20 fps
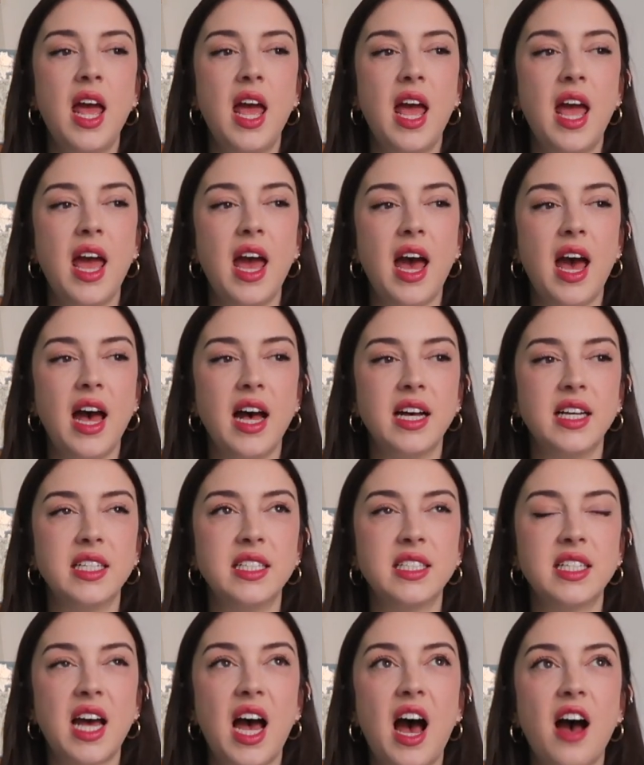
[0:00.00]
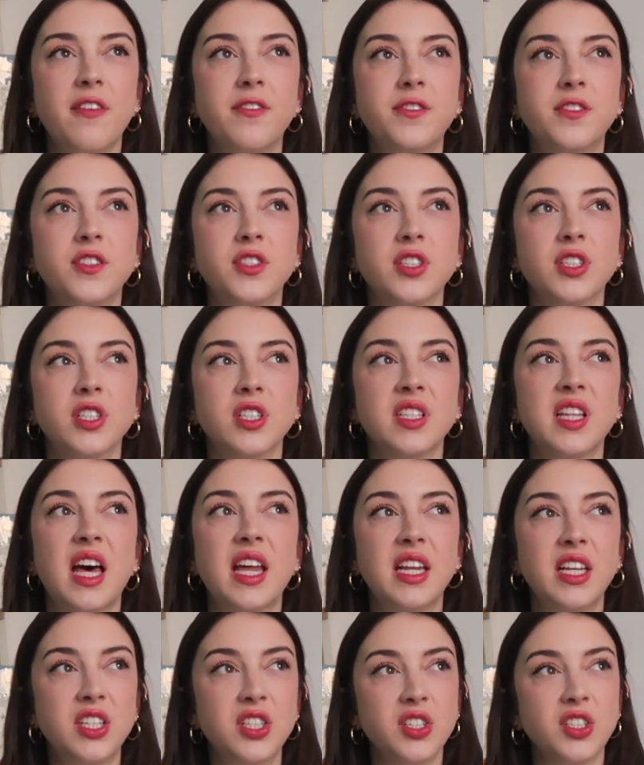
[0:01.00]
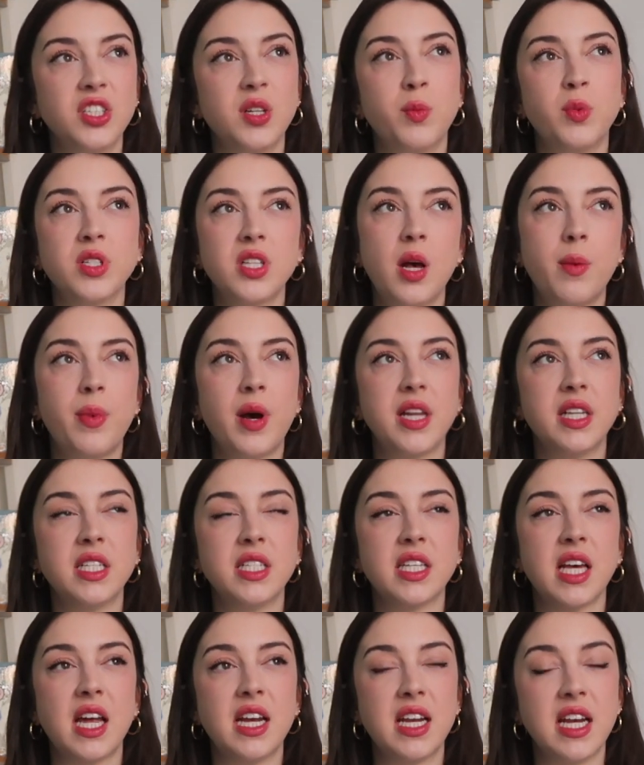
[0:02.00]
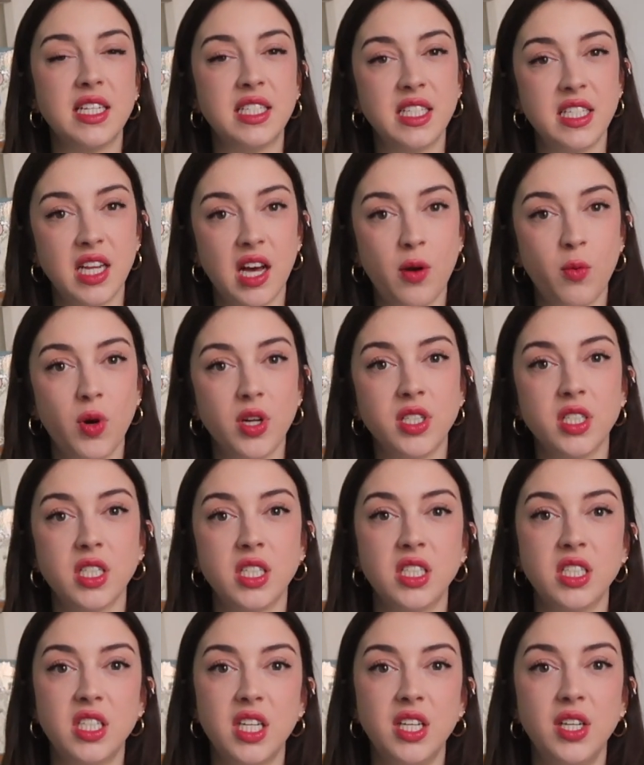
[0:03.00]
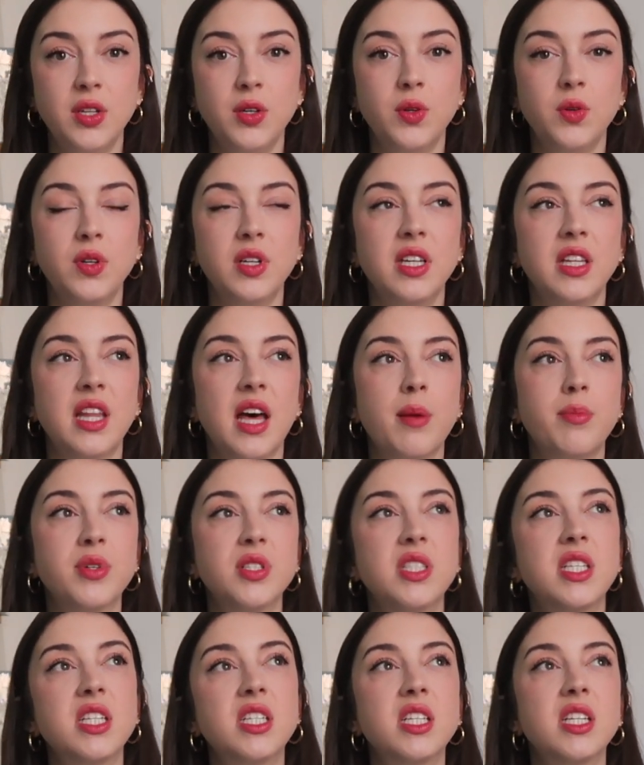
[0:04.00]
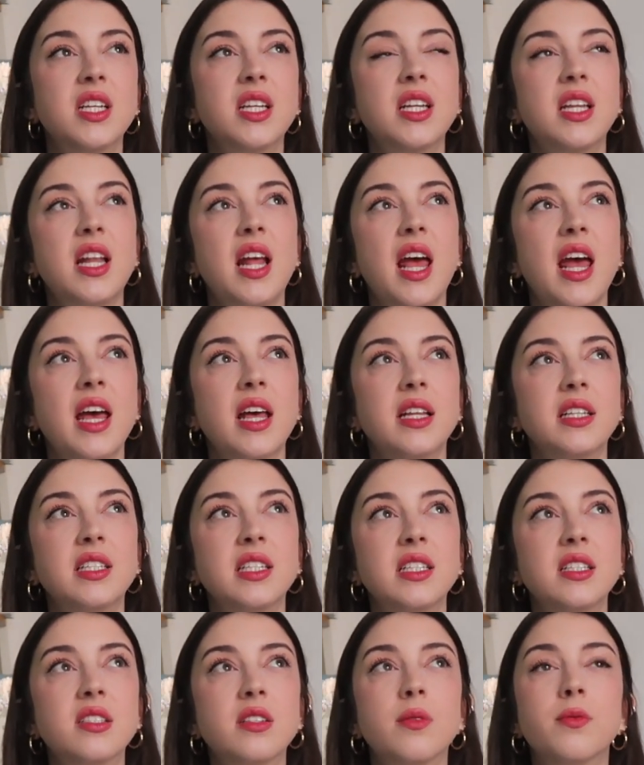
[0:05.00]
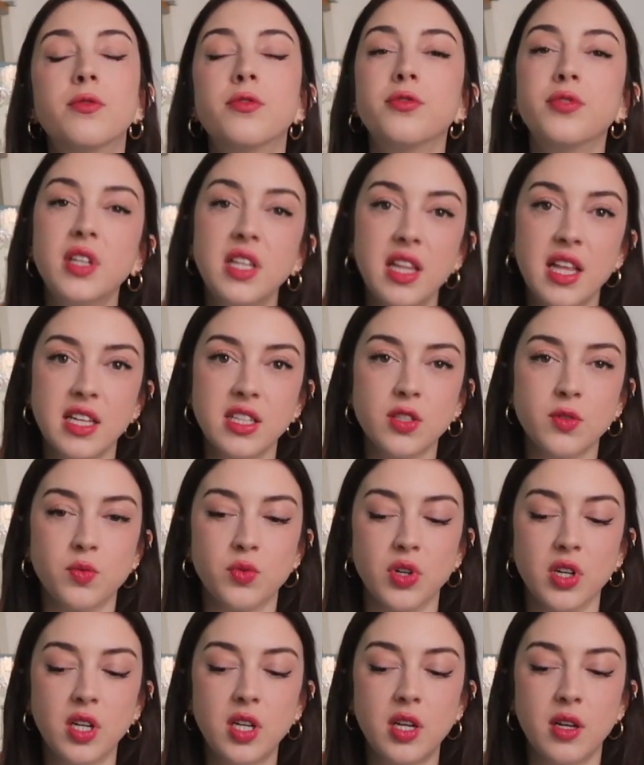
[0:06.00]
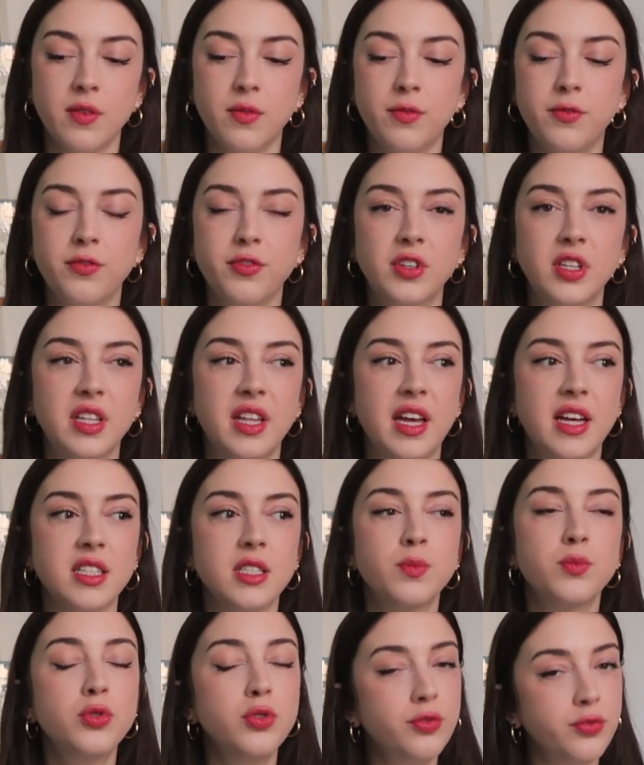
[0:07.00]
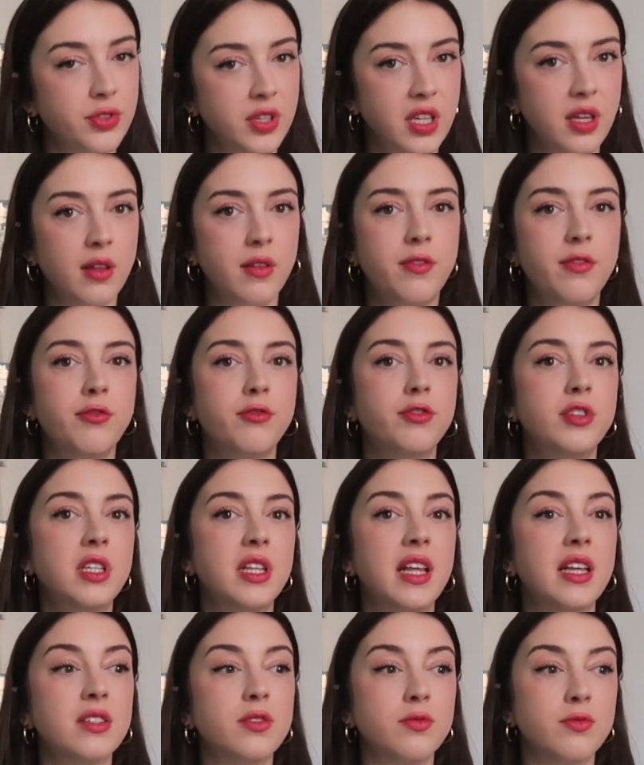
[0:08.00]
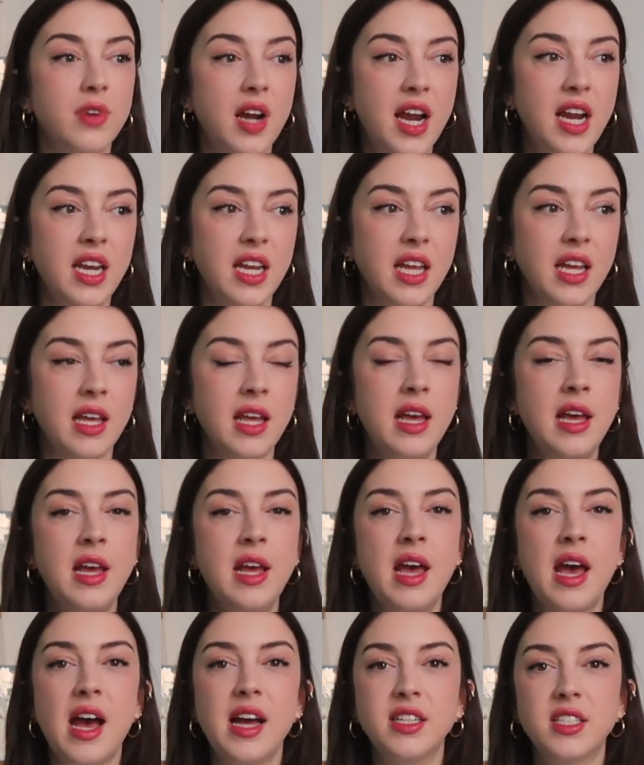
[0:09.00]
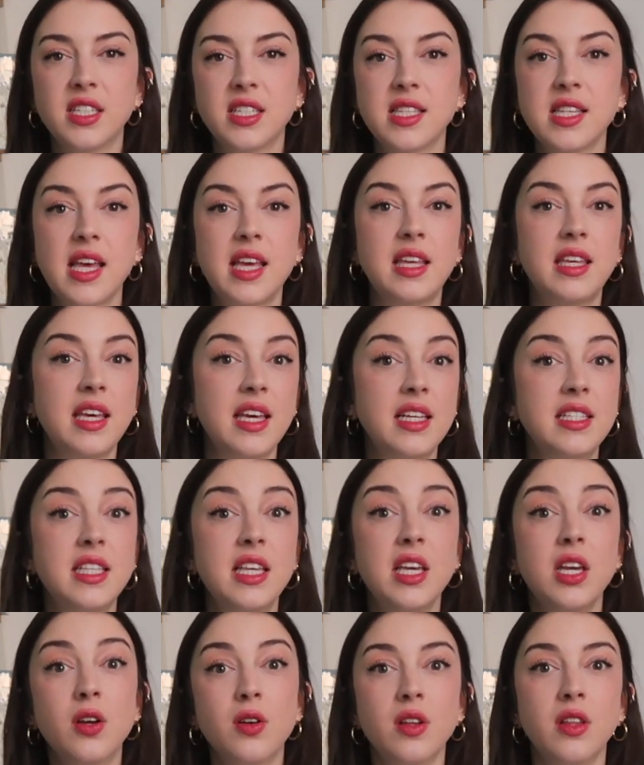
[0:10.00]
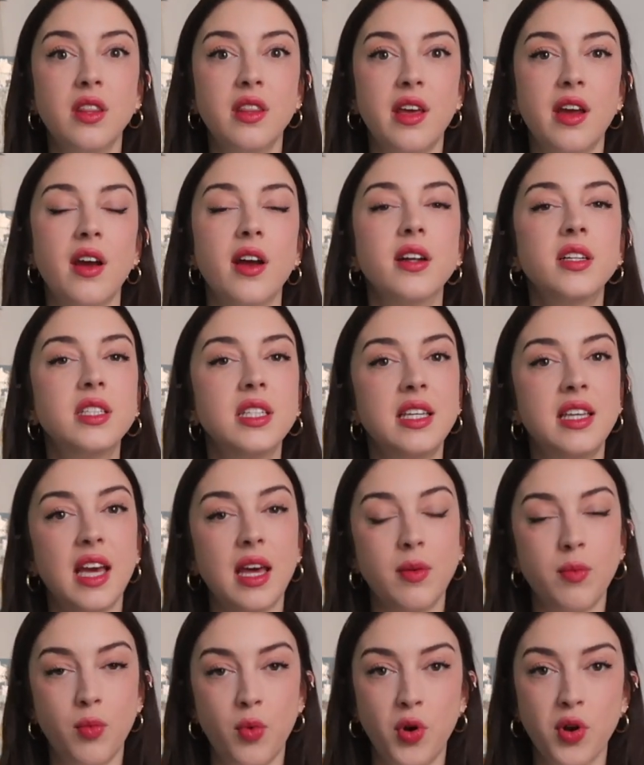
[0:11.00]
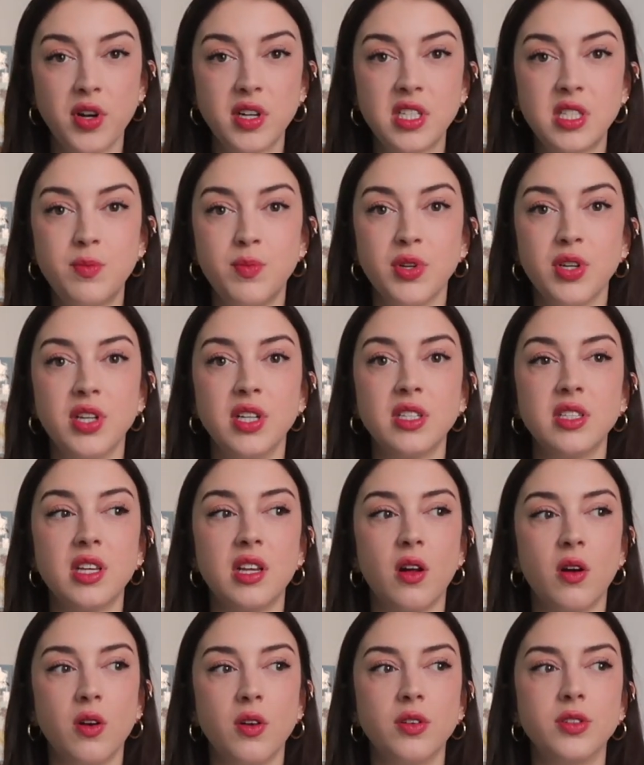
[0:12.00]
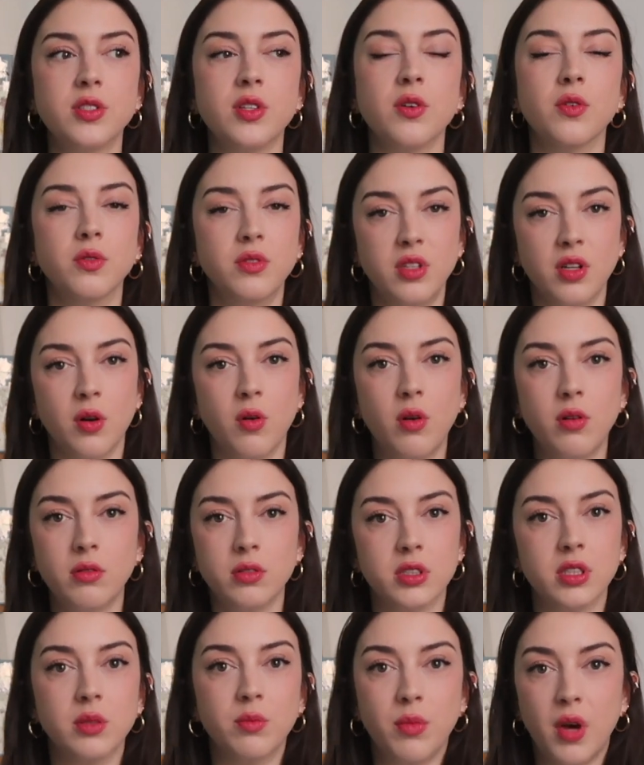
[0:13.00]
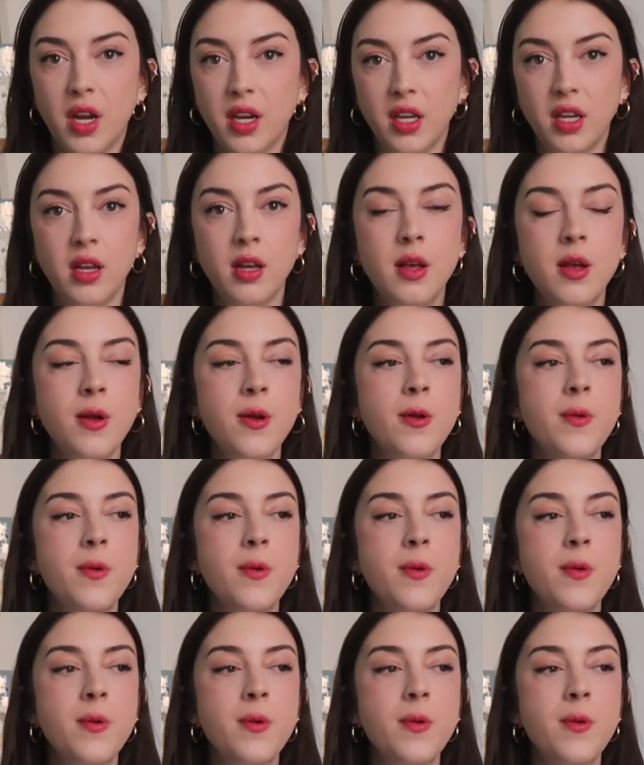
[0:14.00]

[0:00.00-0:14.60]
And after that internship was up, I decided I did not want to continue in that position and did some freelance work and freelance proofreading, freelance writing, and just like gigs here and there to get more experience and also, you know, earn money.